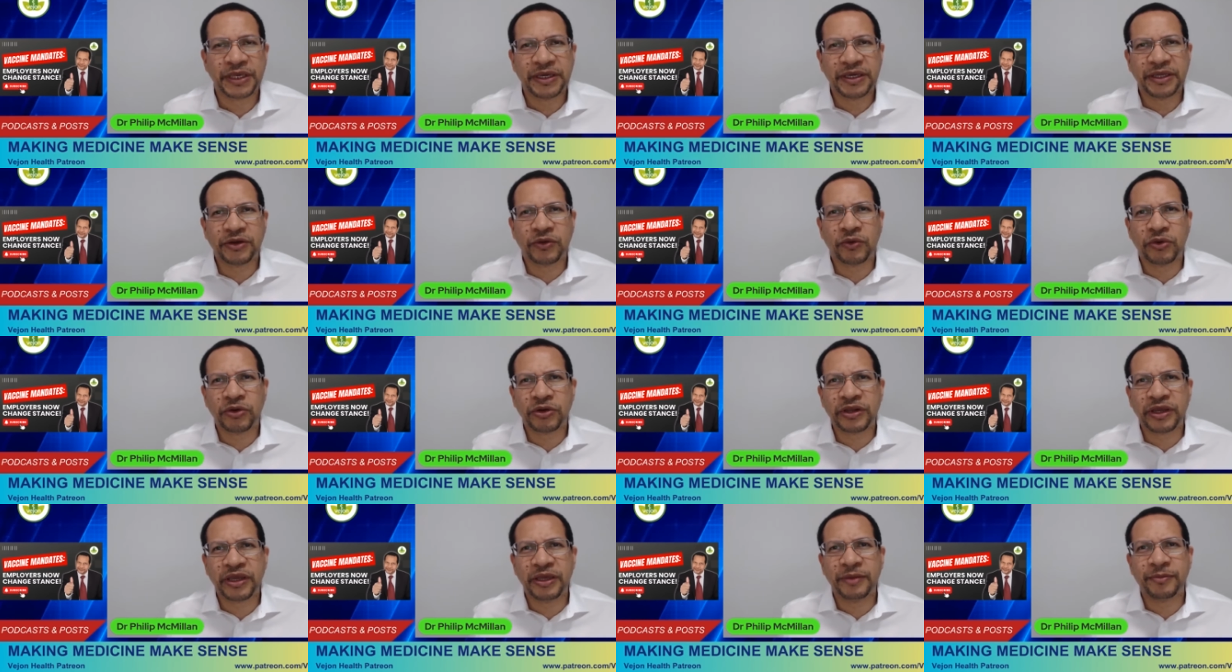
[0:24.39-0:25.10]
It
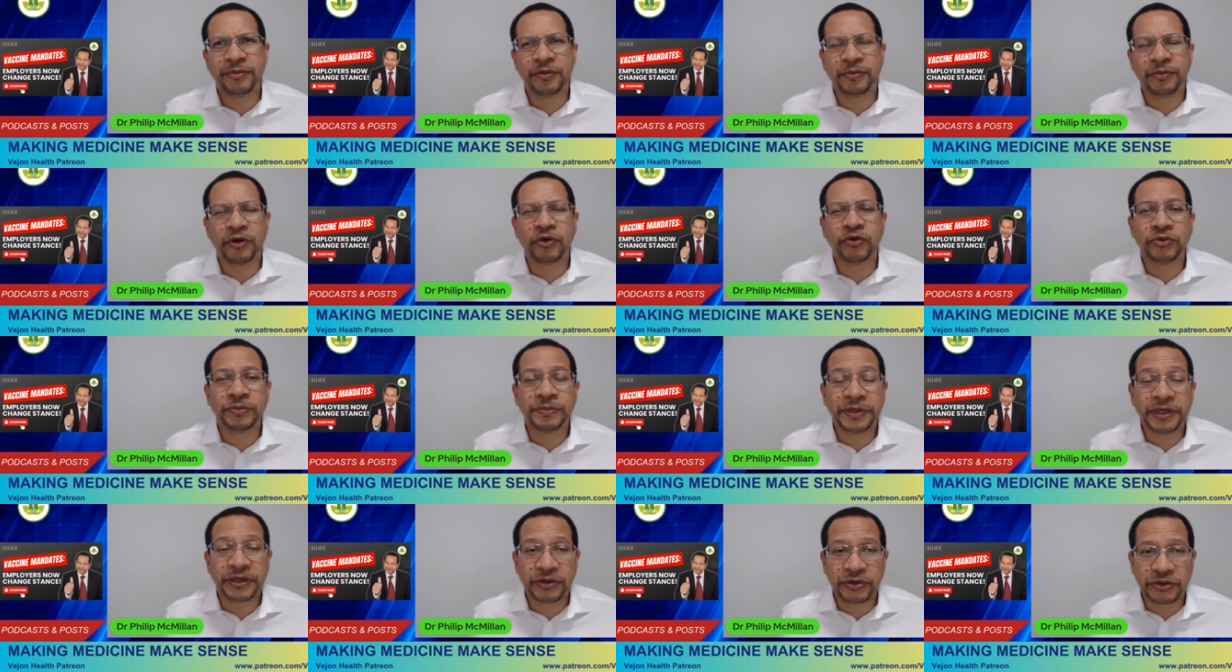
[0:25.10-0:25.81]
all came about
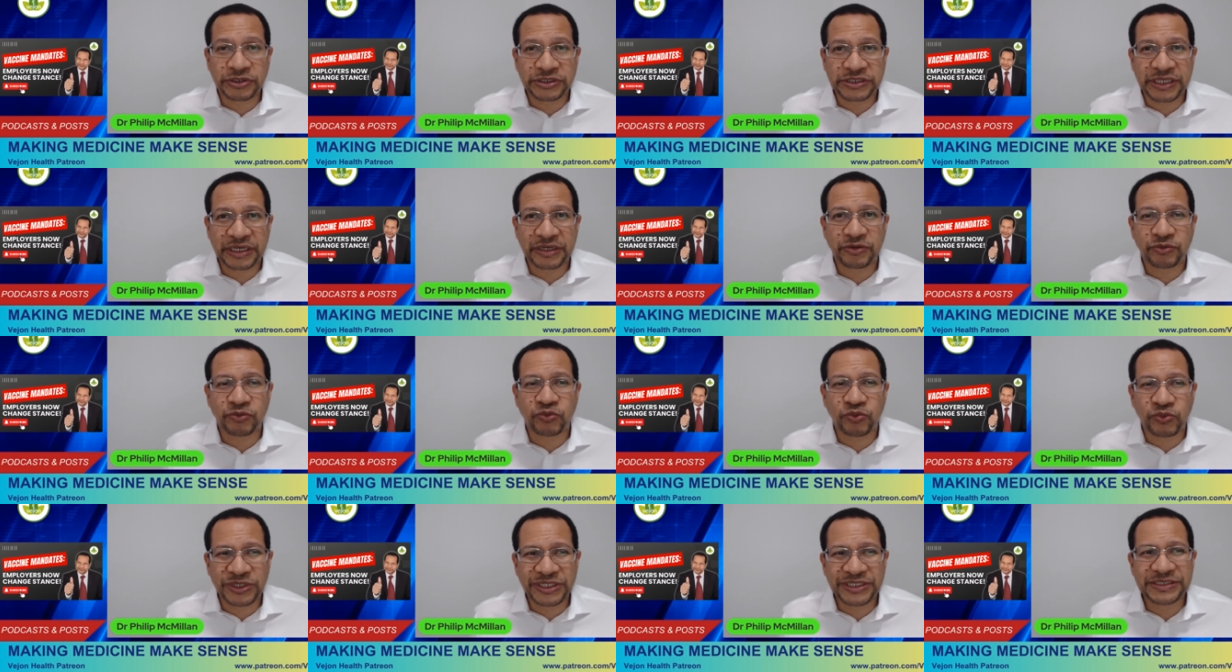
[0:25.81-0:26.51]
because I'd
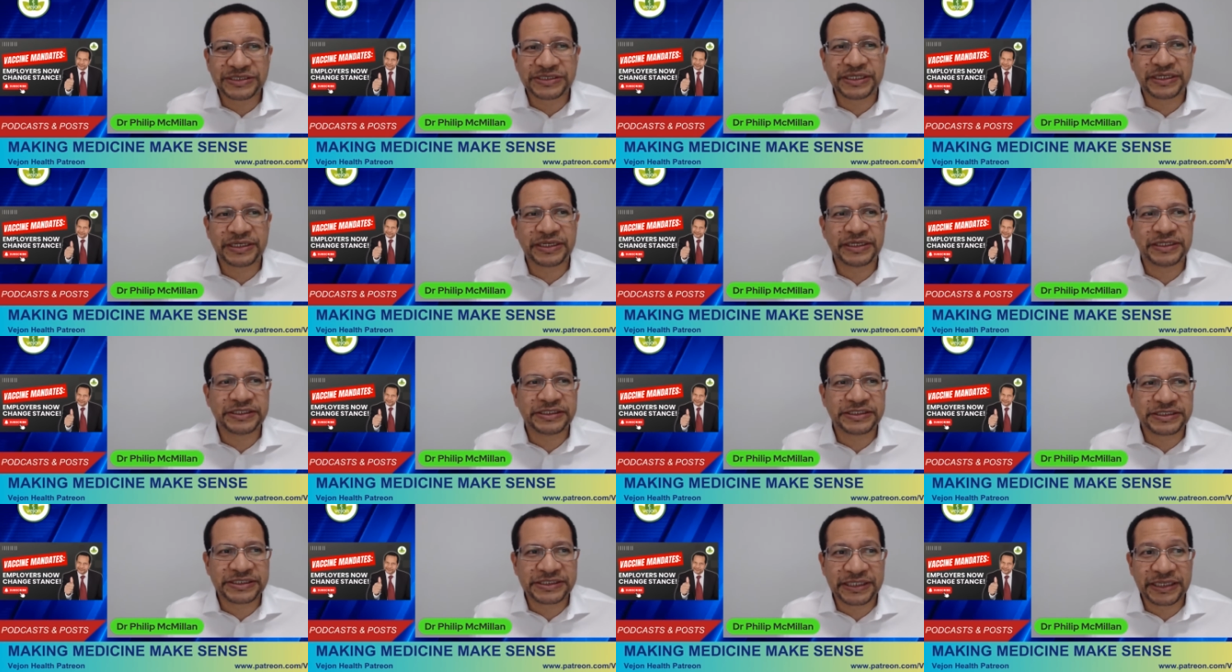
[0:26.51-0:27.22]
recently
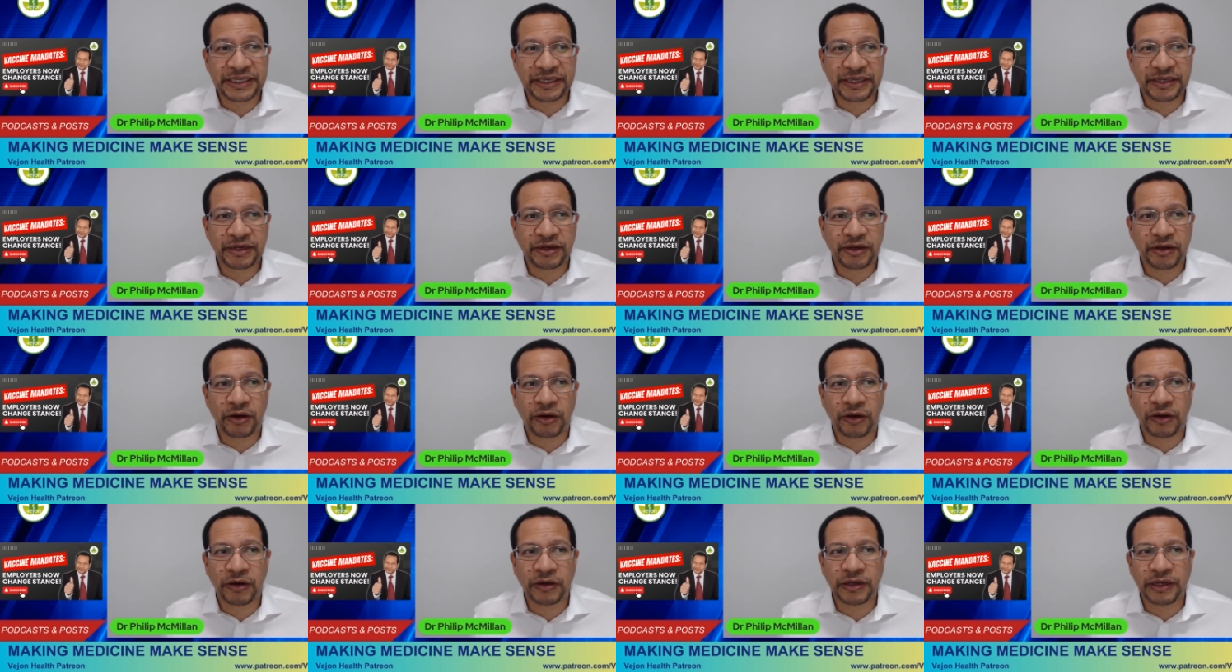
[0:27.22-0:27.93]
seen
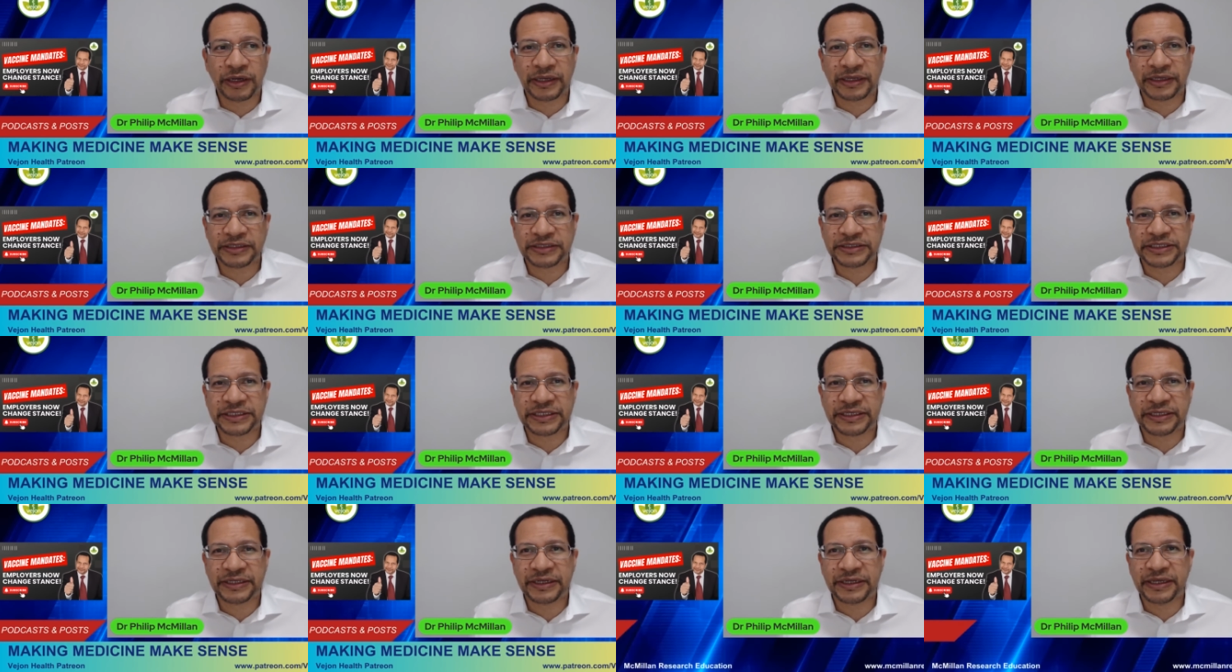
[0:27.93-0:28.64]
on
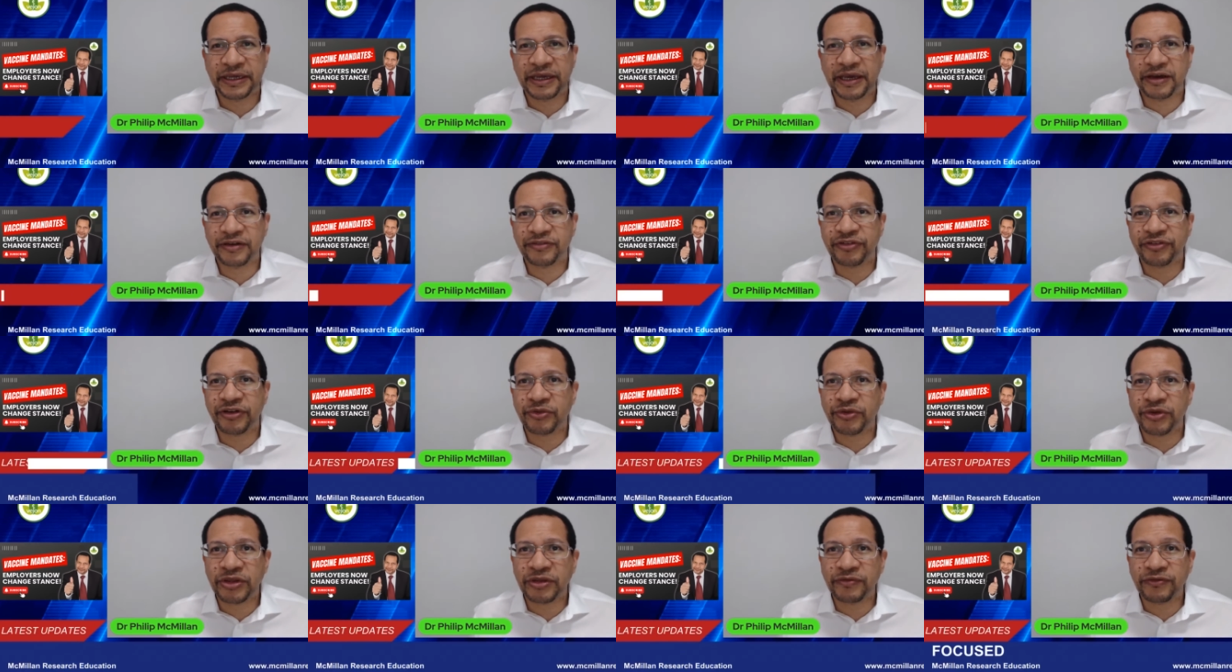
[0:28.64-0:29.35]
LinkedIn a
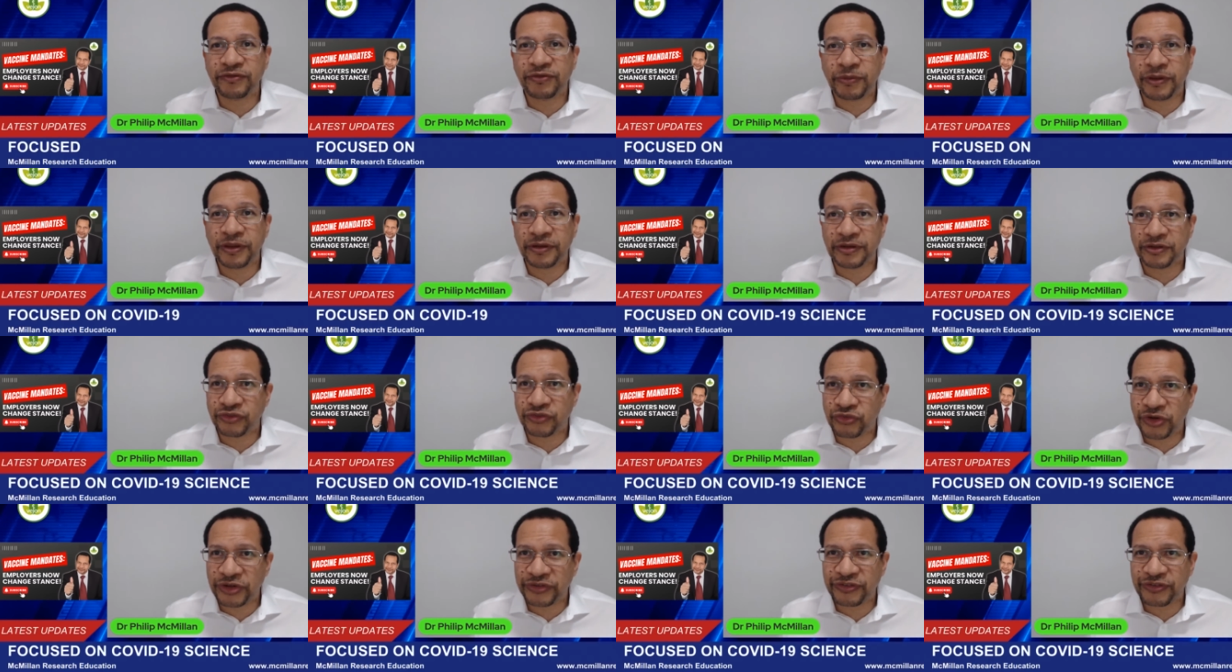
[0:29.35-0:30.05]
very
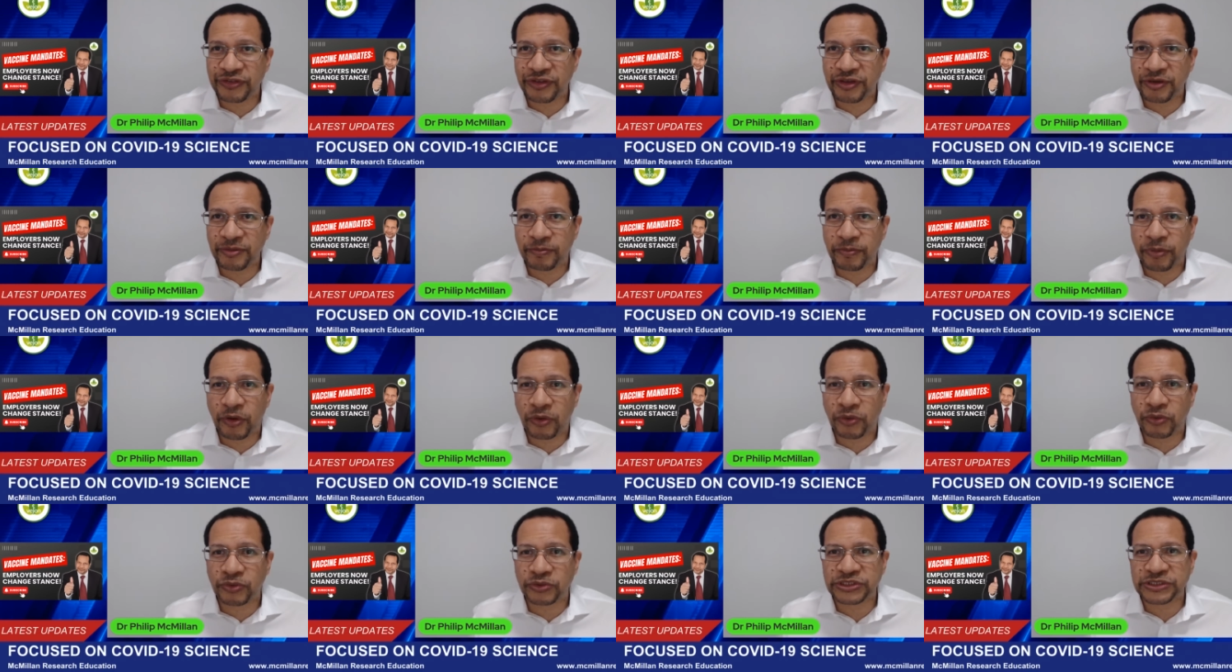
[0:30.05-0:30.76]
interesting
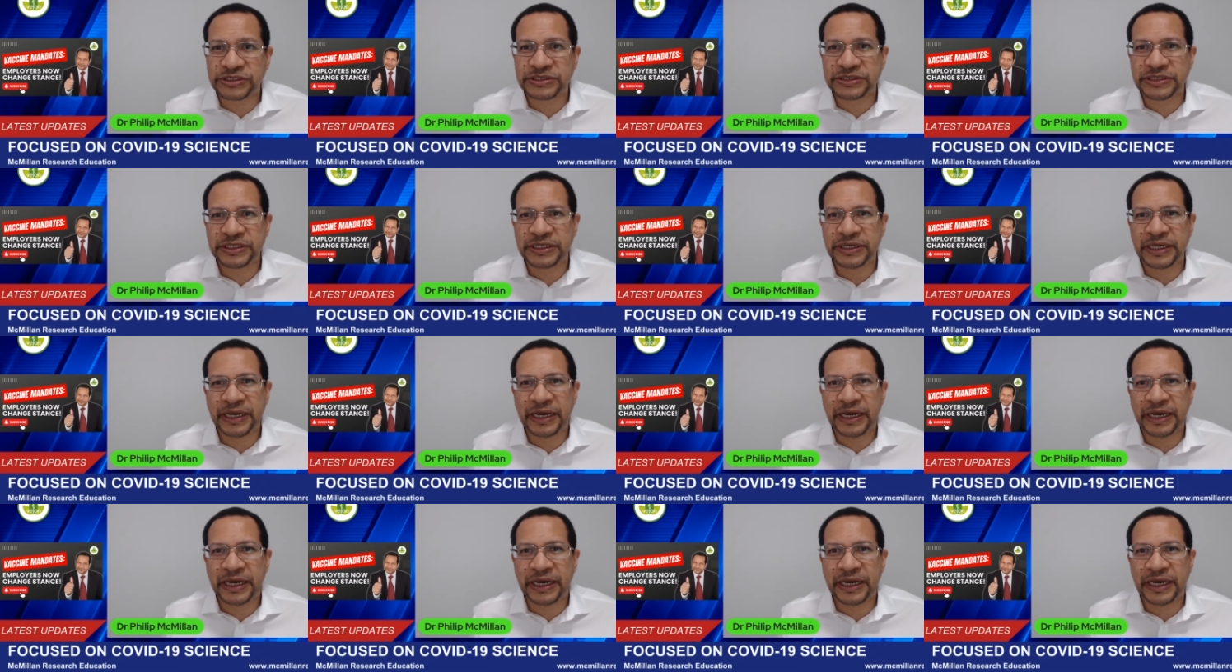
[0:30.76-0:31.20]
post.